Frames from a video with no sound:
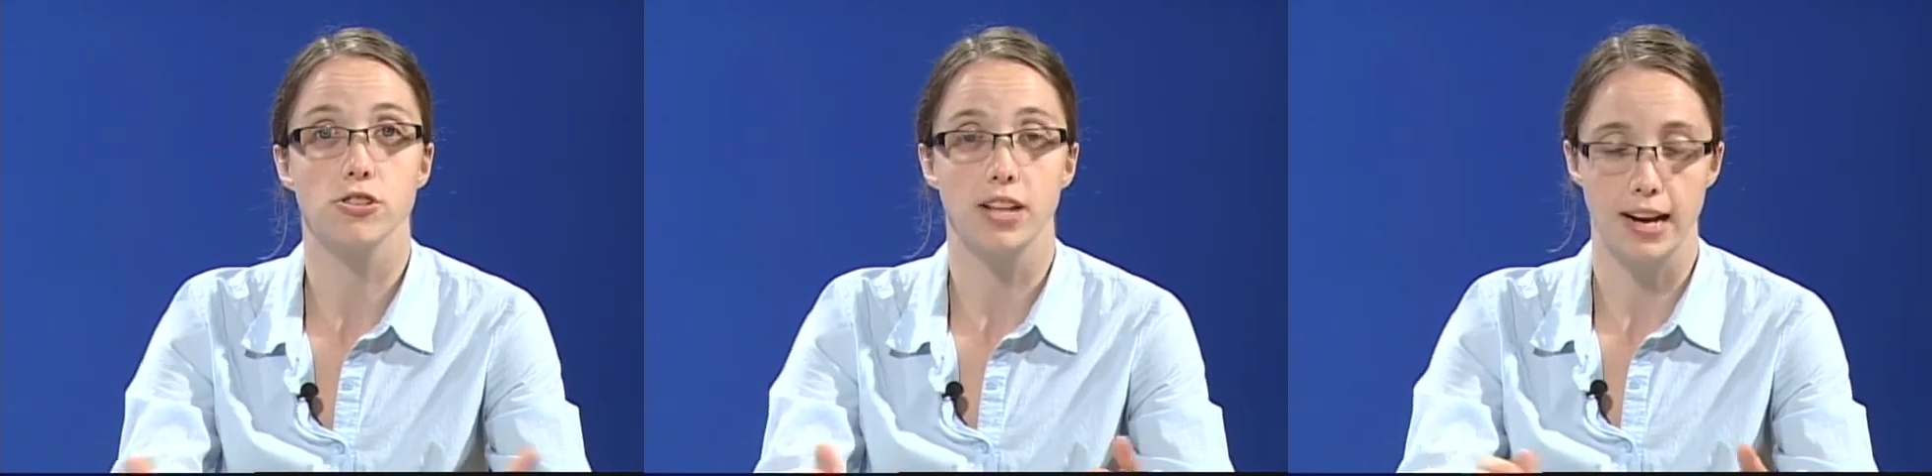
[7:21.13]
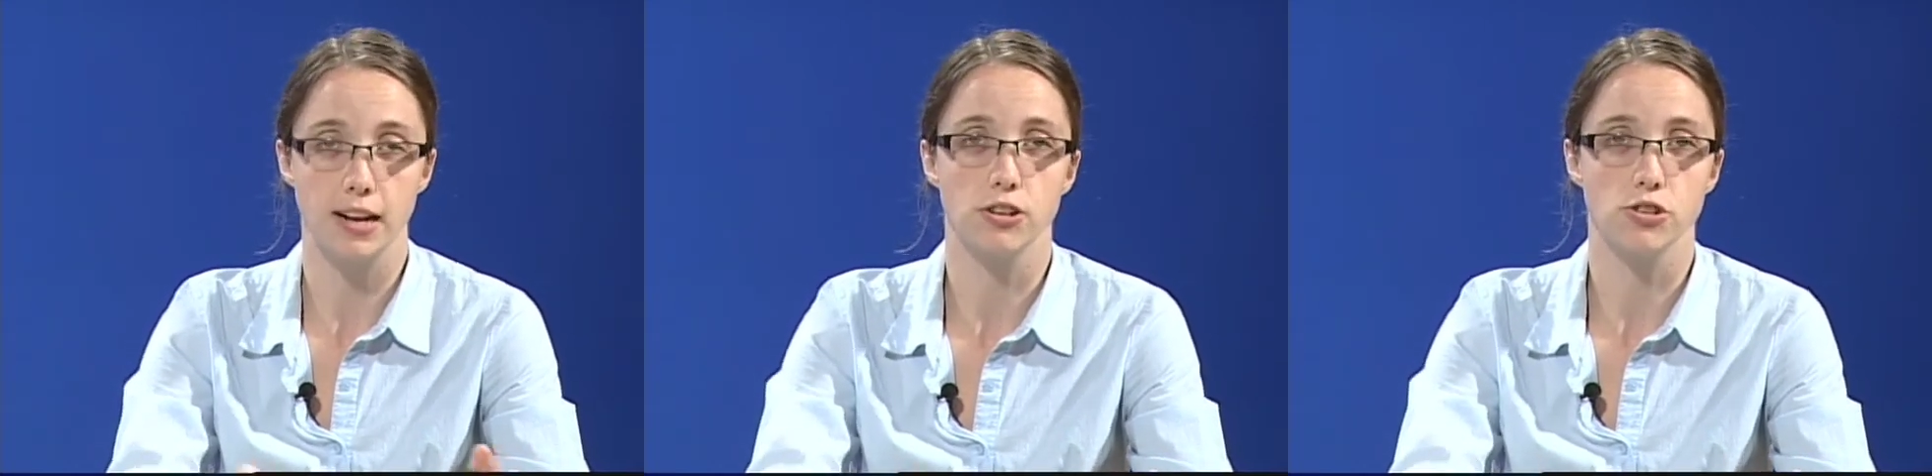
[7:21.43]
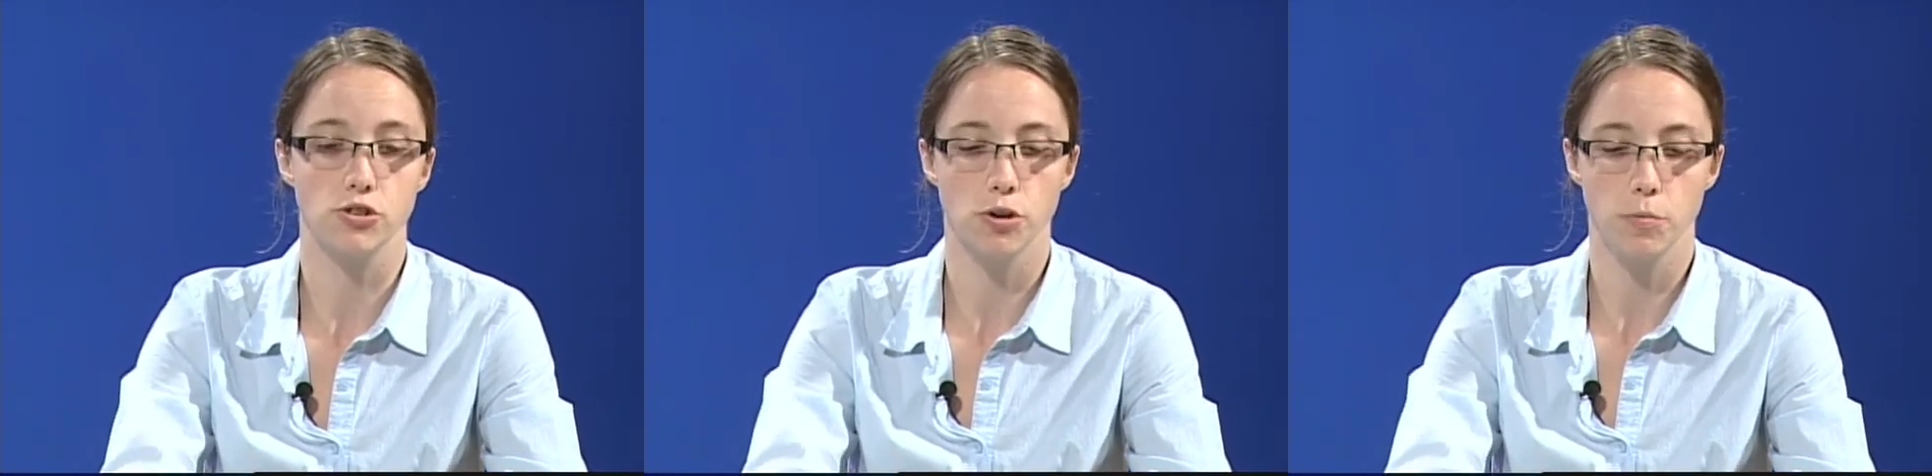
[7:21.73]
that enters
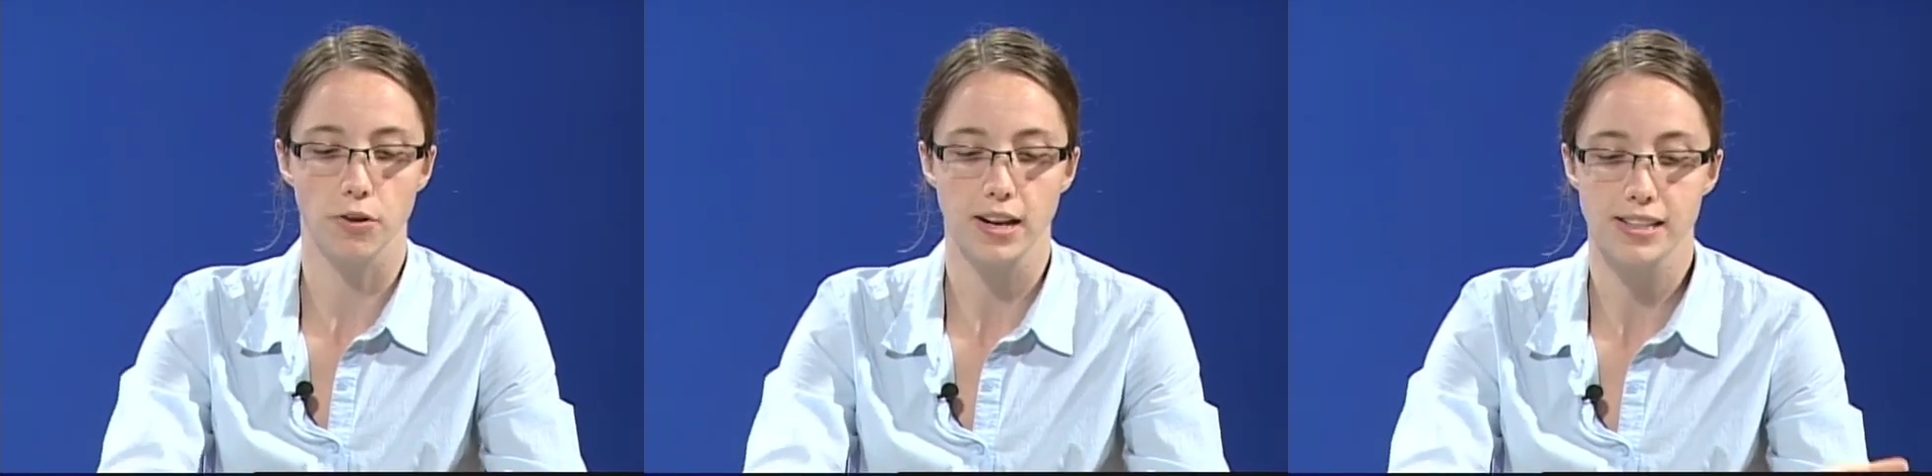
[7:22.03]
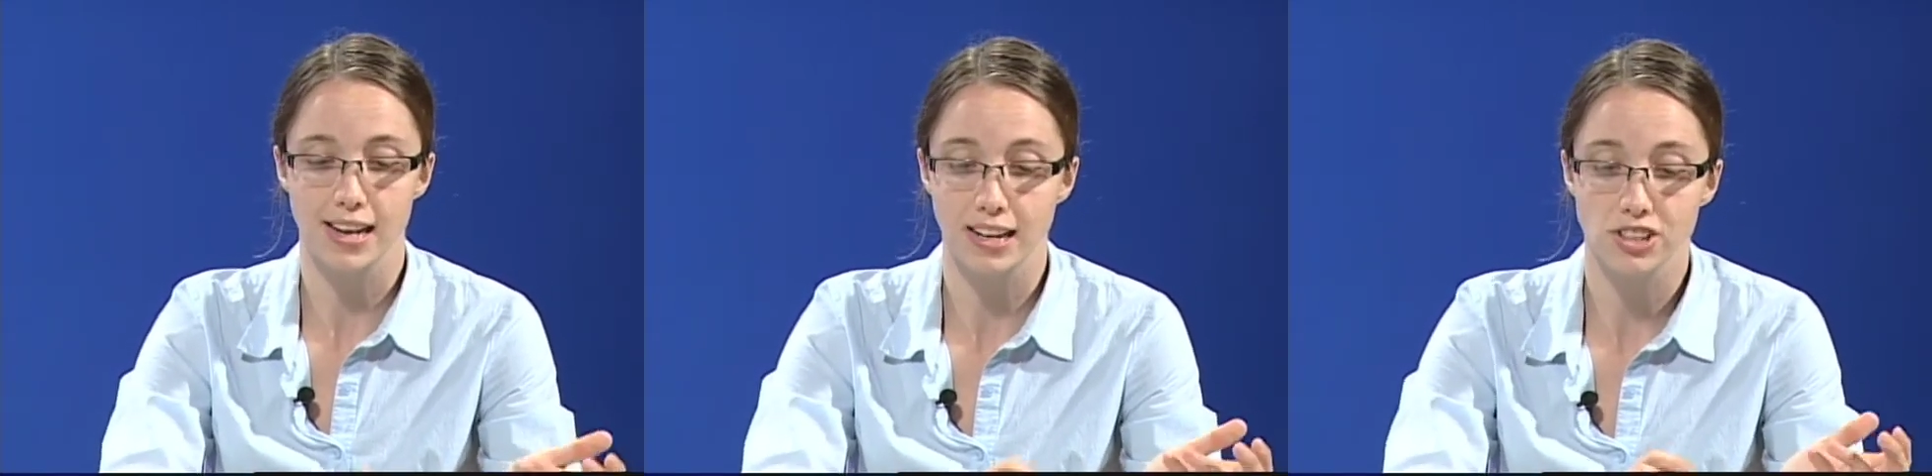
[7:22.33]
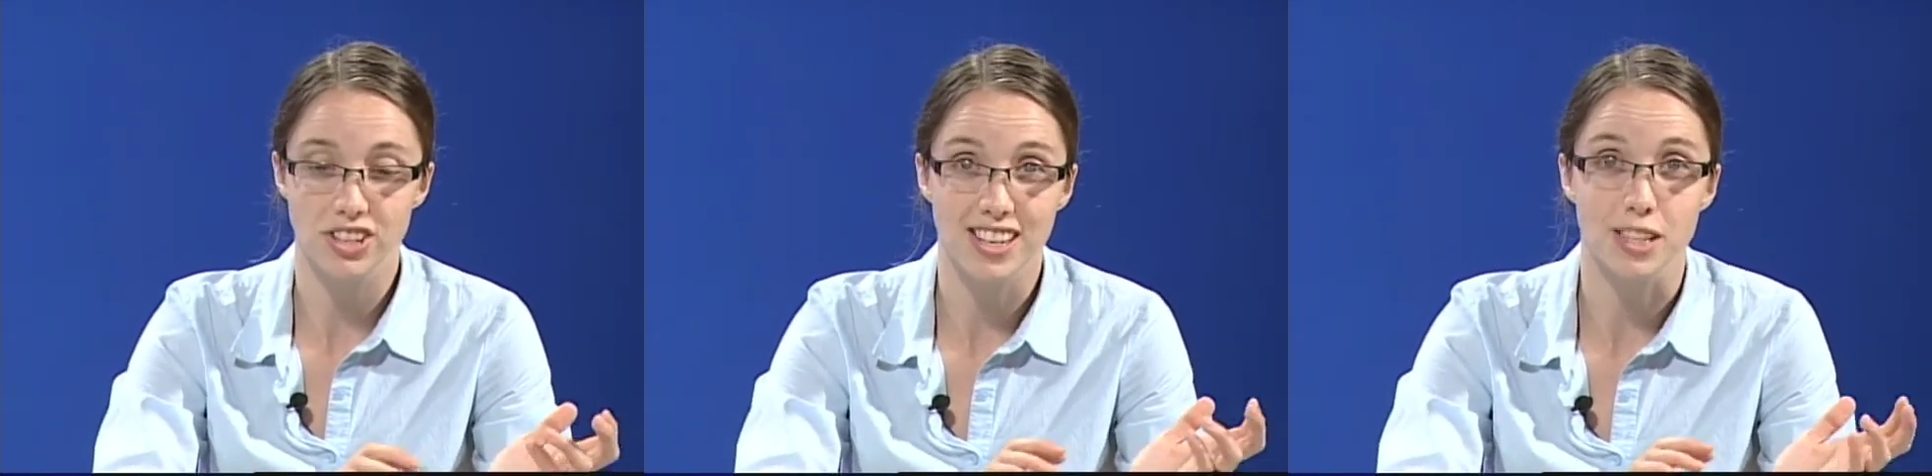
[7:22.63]
storm drains
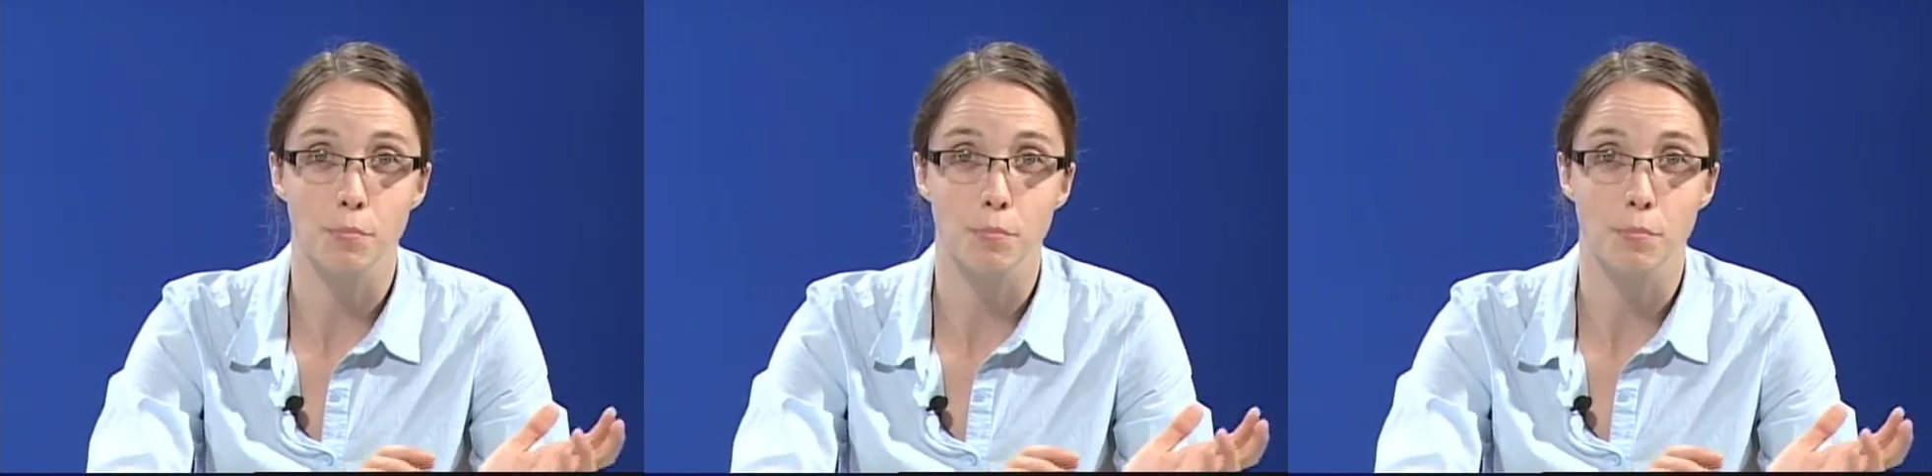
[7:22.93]
actually gets